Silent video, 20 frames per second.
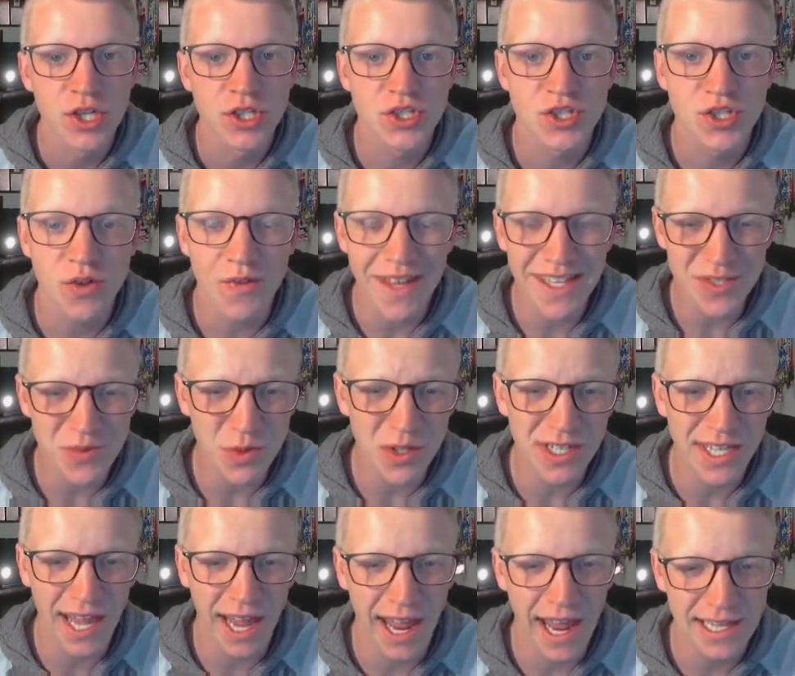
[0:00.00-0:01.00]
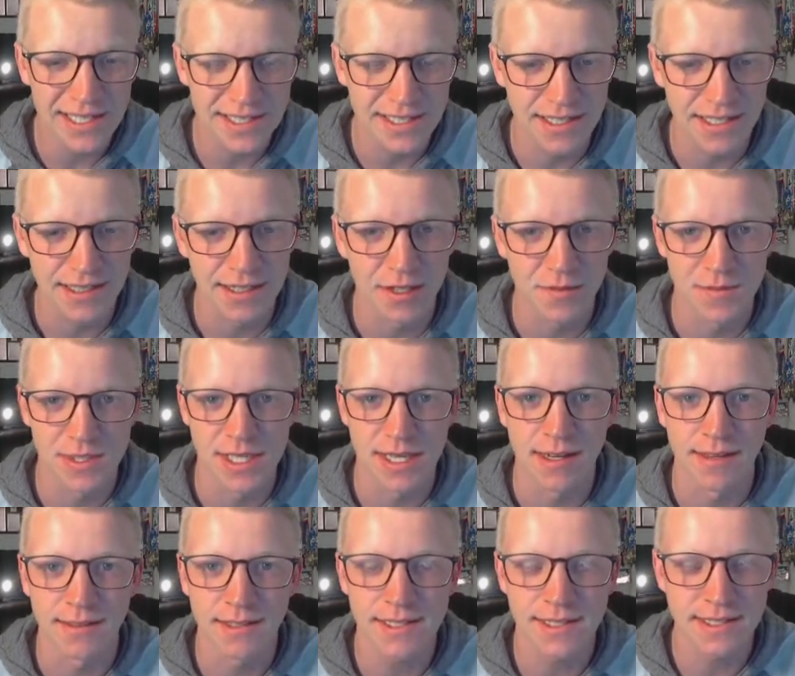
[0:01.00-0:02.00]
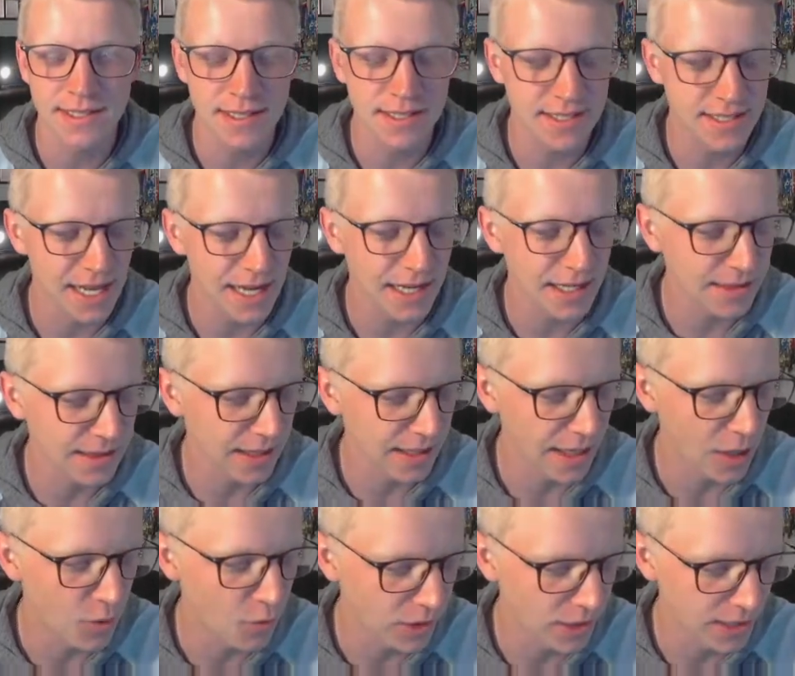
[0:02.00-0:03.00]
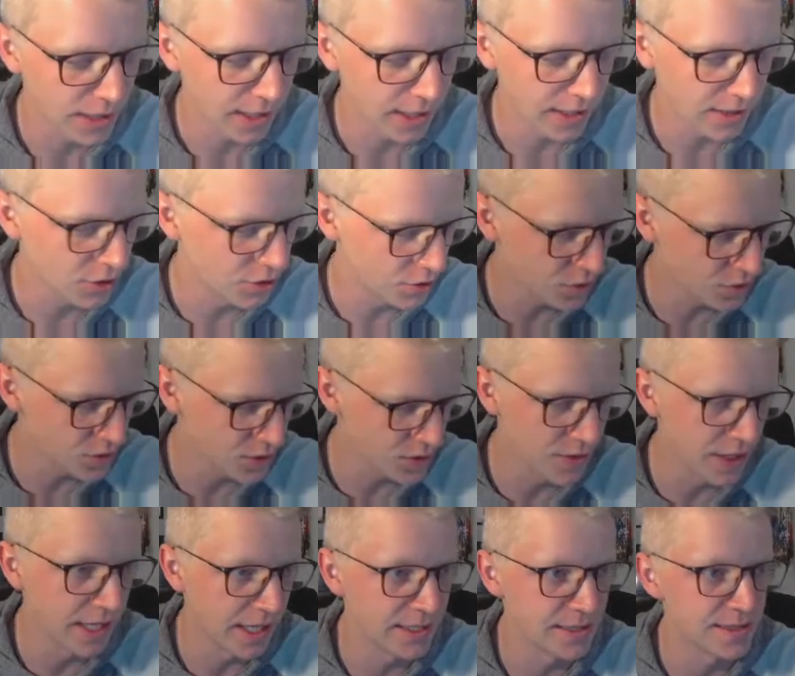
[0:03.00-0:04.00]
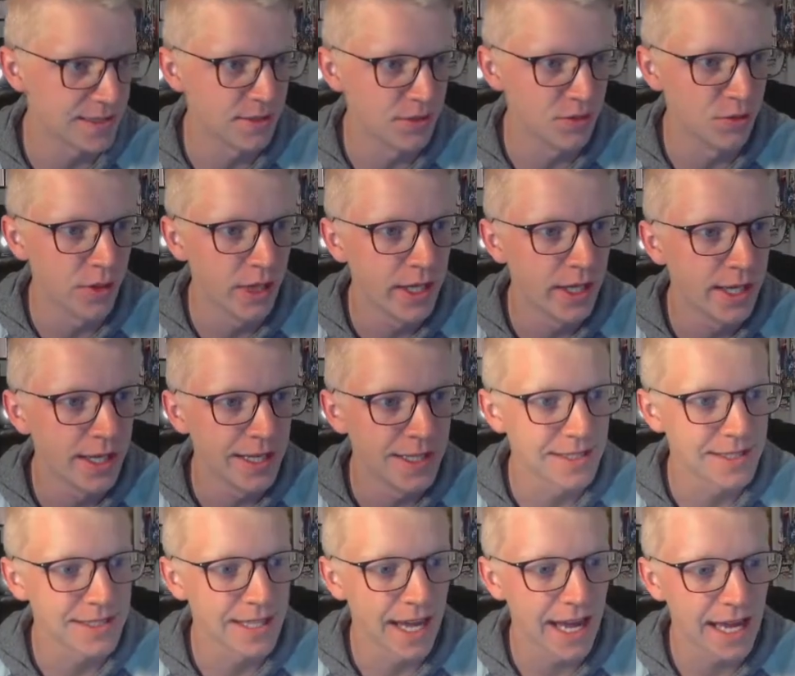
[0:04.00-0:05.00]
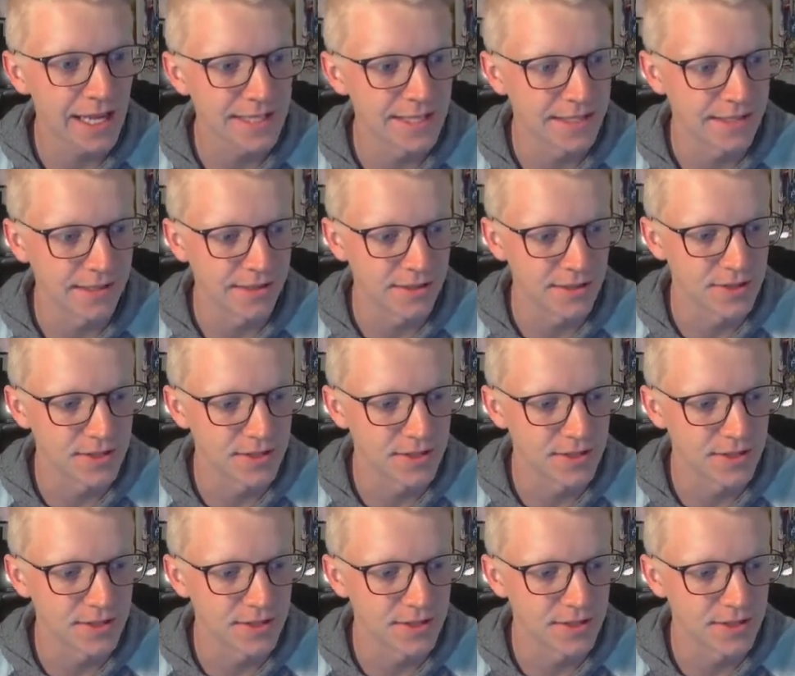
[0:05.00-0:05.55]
So that's where casting comes in, and this is the second thing I wanted to introduce you guys to, is casting.